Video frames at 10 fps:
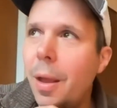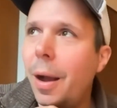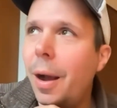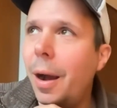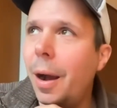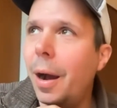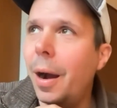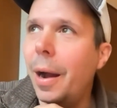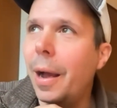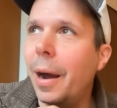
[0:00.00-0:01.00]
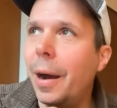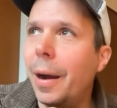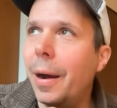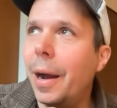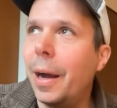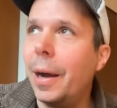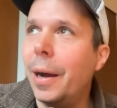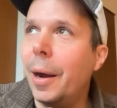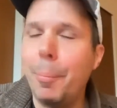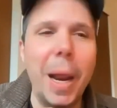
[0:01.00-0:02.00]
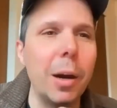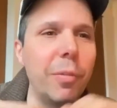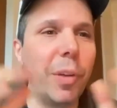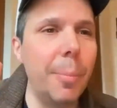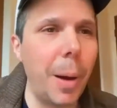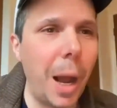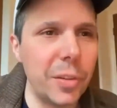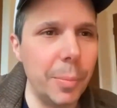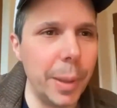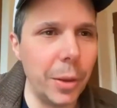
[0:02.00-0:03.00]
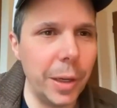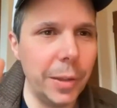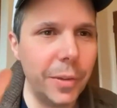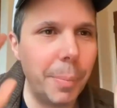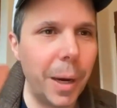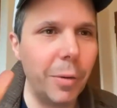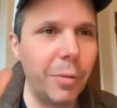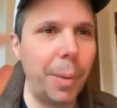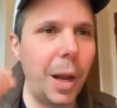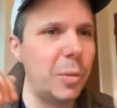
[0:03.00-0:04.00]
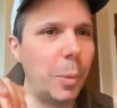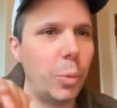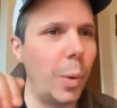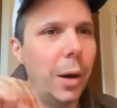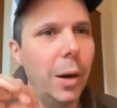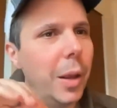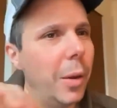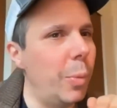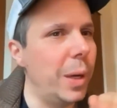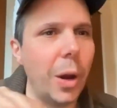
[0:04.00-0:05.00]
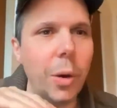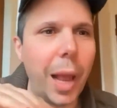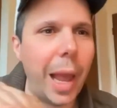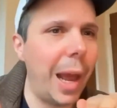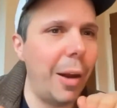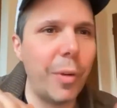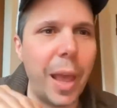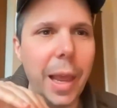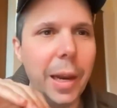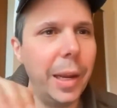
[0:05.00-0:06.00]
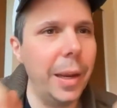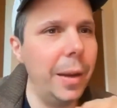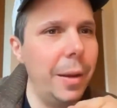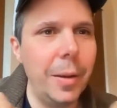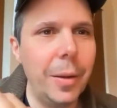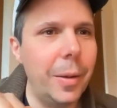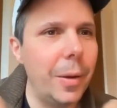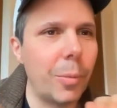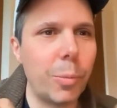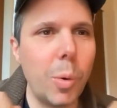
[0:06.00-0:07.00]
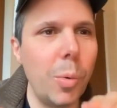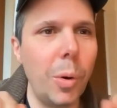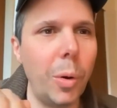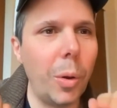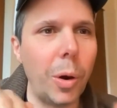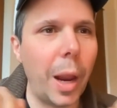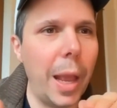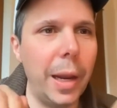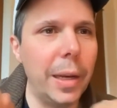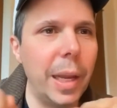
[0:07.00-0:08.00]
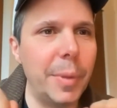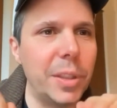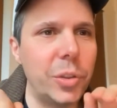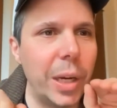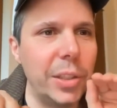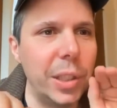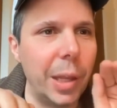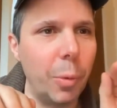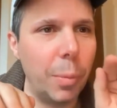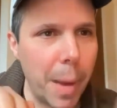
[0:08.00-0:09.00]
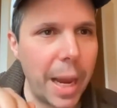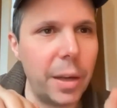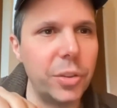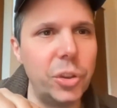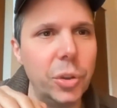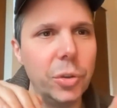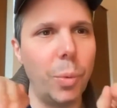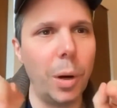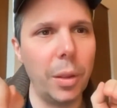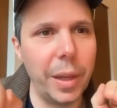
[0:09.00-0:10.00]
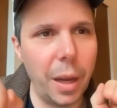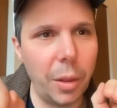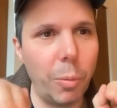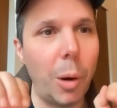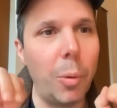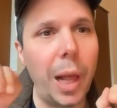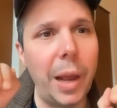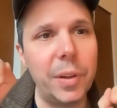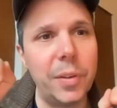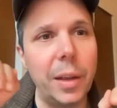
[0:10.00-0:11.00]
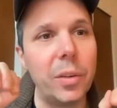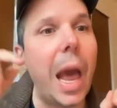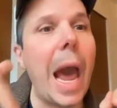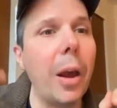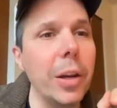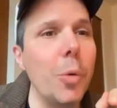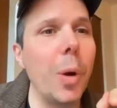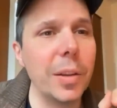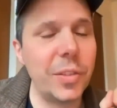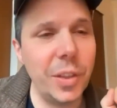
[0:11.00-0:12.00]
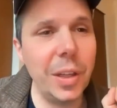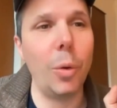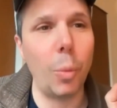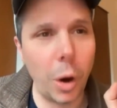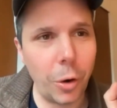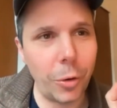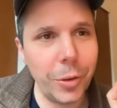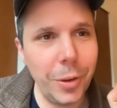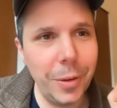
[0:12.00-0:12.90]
a pair of impossibles where we don't have any rule or any demonstration that would make us choose one or the other. What we'll have to say is, how do you want to see the world?